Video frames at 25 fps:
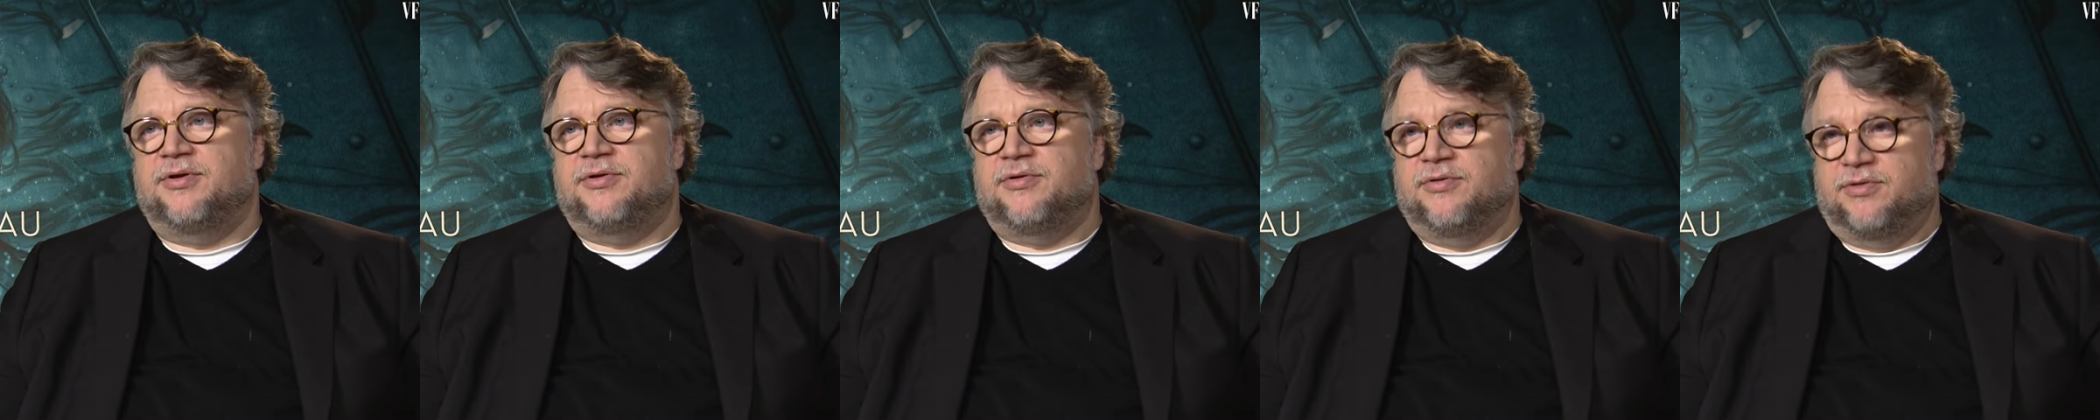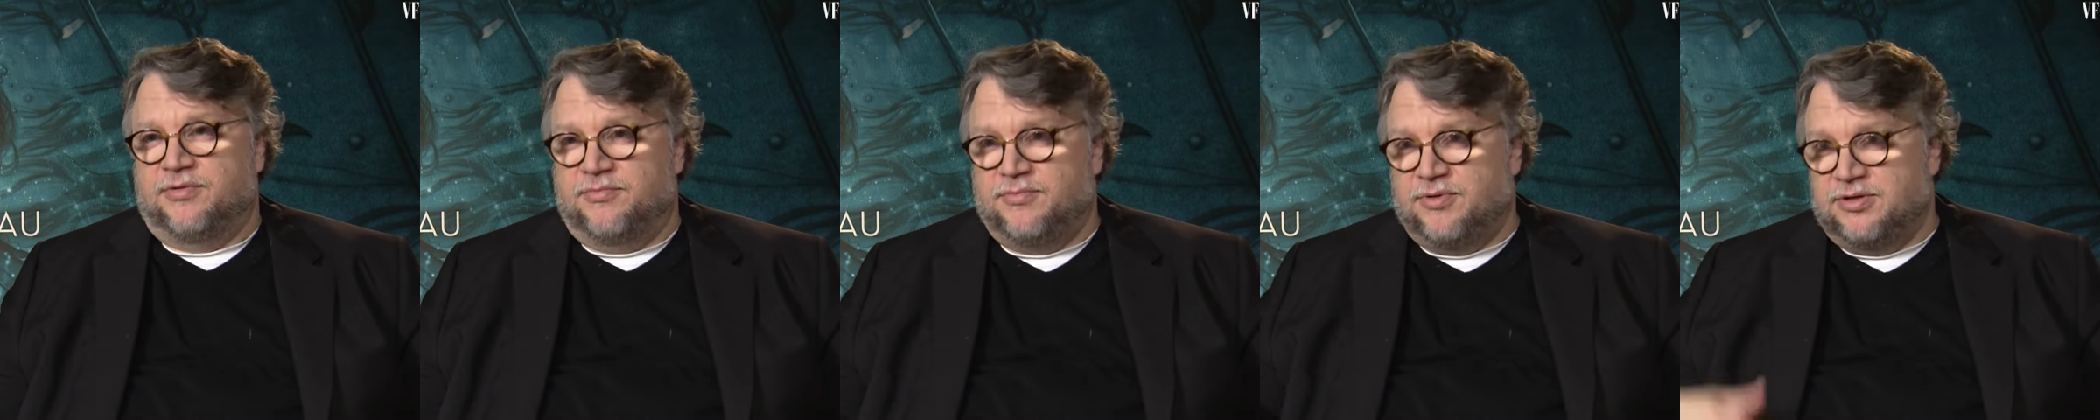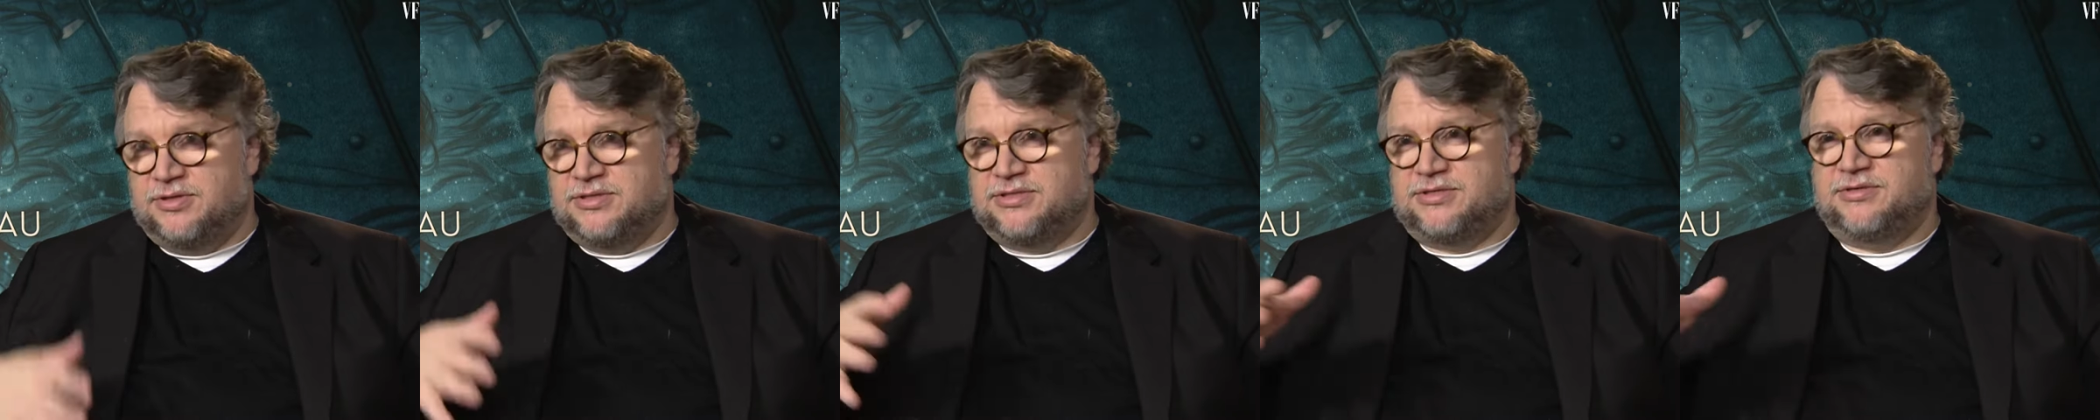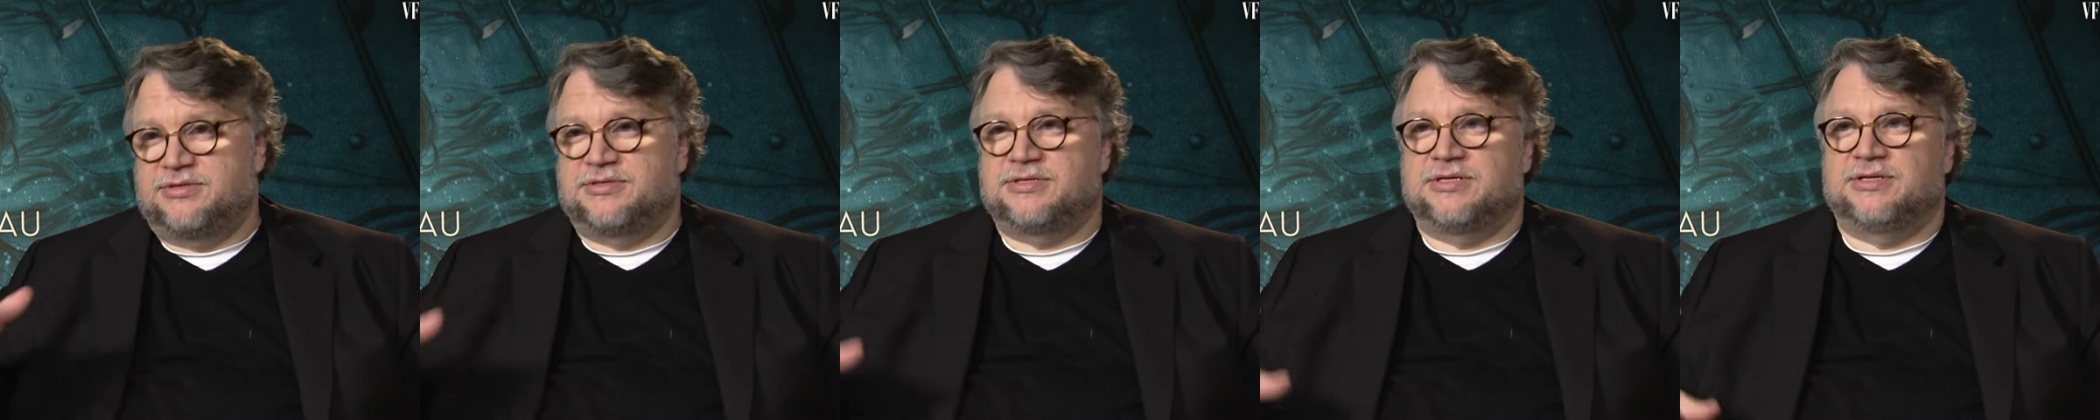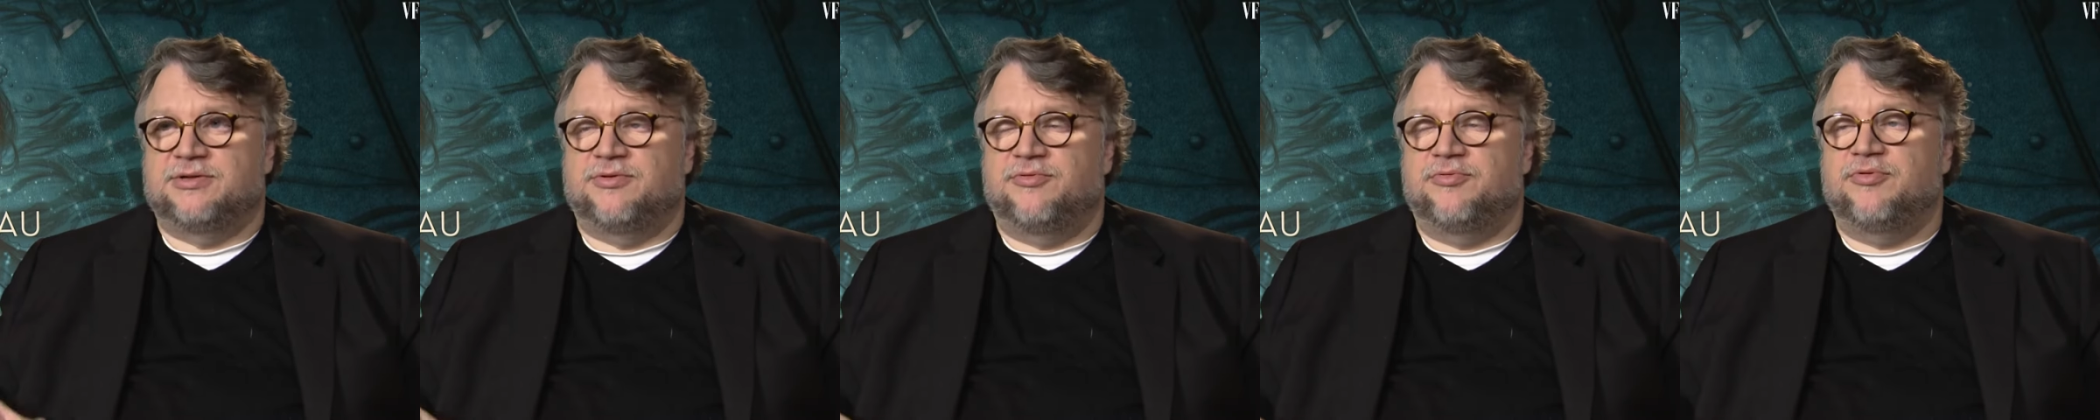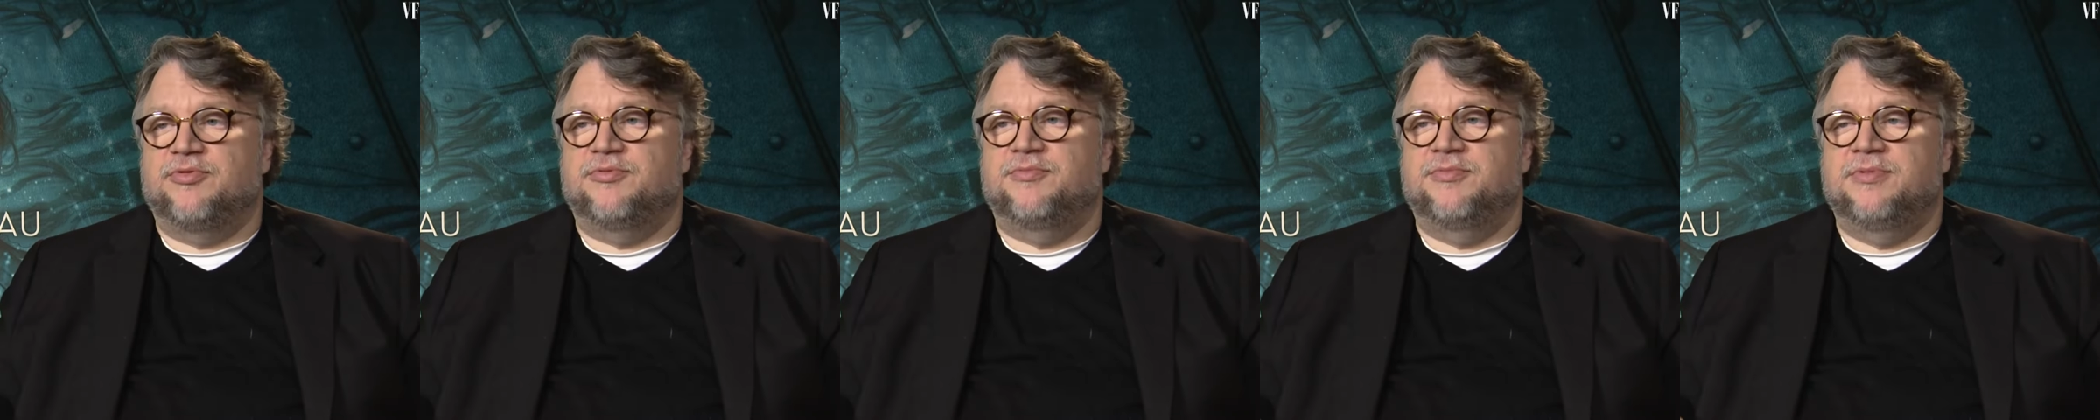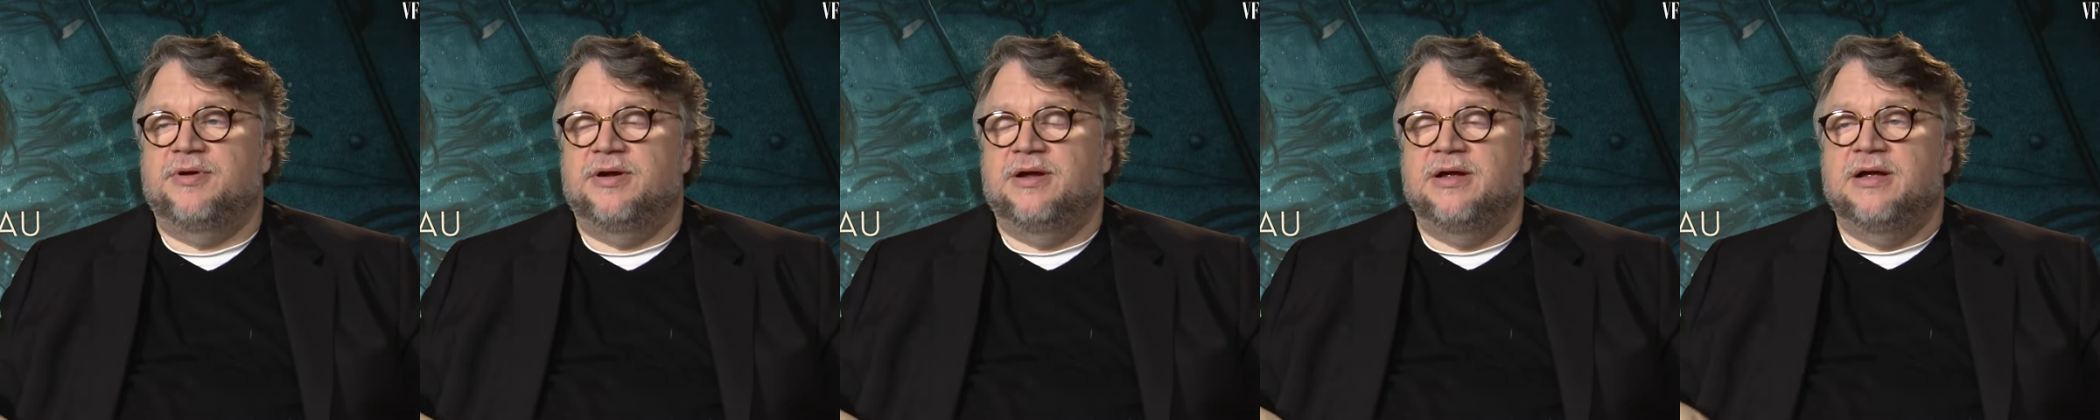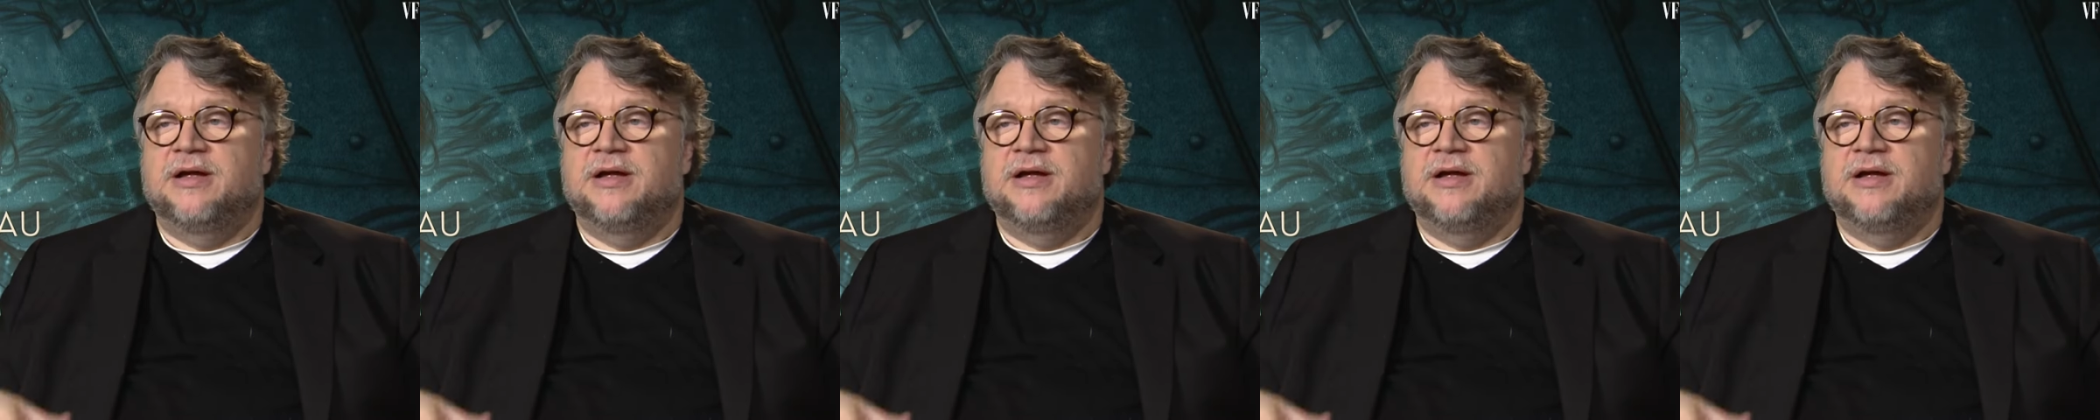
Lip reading: to the monsters in the room.